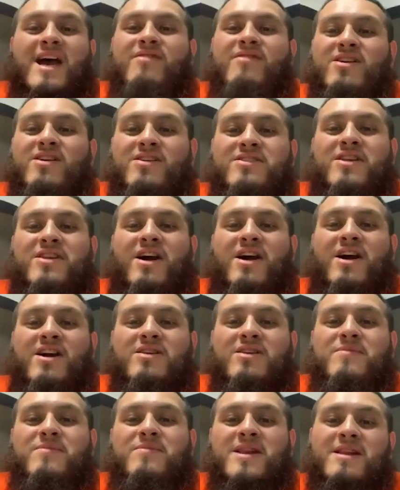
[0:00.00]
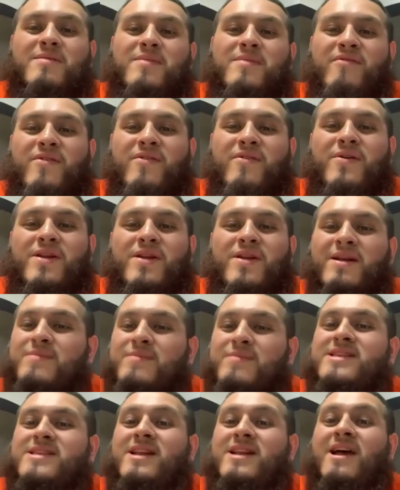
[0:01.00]
it all documented in my phone, and
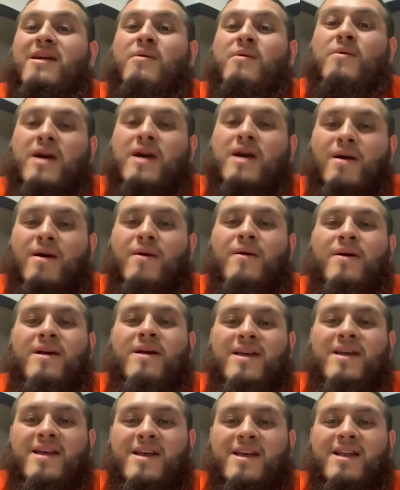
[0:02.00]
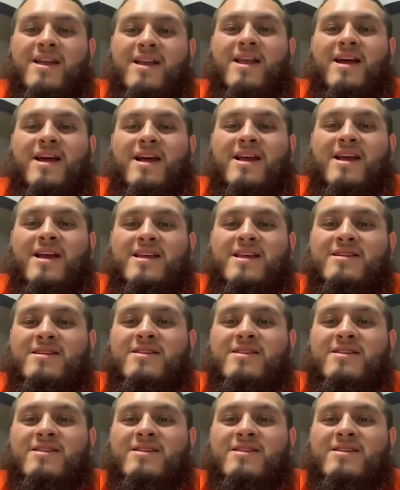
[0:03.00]
I'm just like, wow, like you know,